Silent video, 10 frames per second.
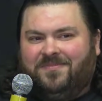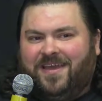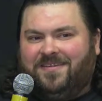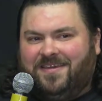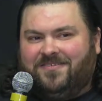
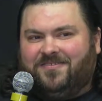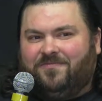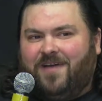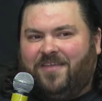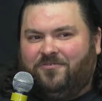The idea is to
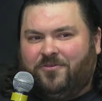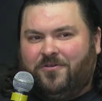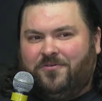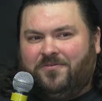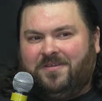fly the
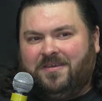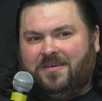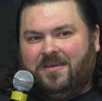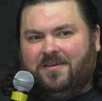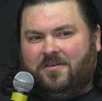drone
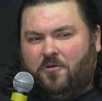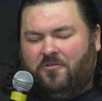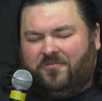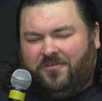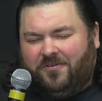
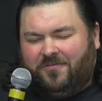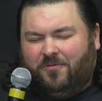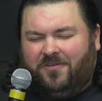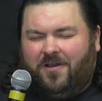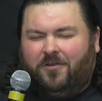over
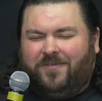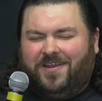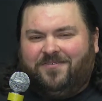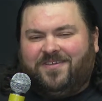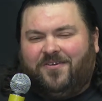one of our
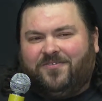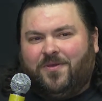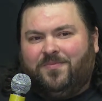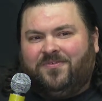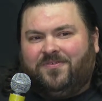radio
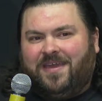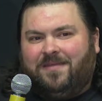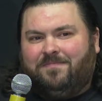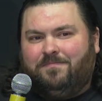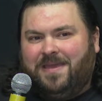telescopes
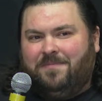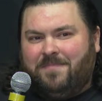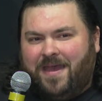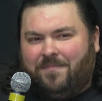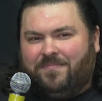and beam
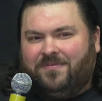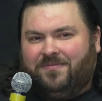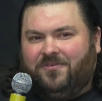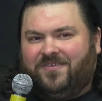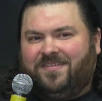map
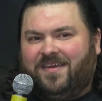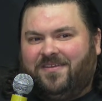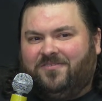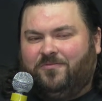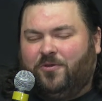those
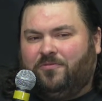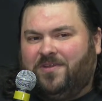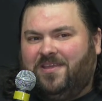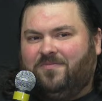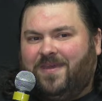antennas in real
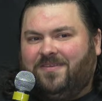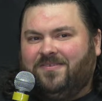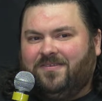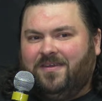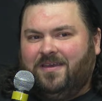3D
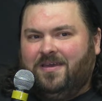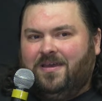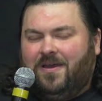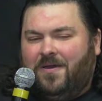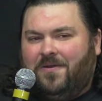space.
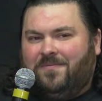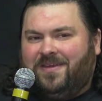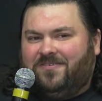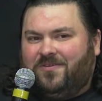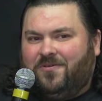
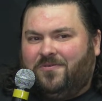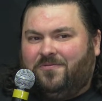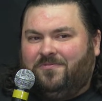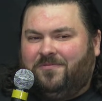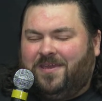And
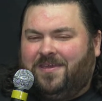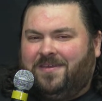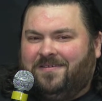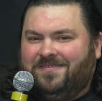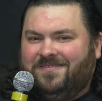so
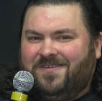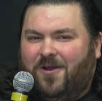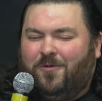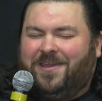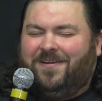we
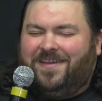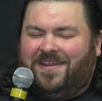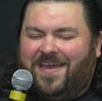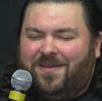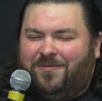are working on
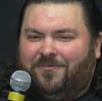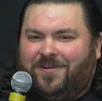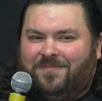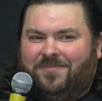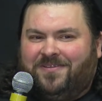getting that up and
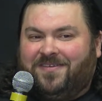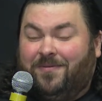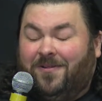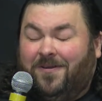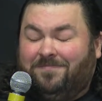running, but it's
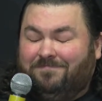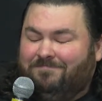coming along.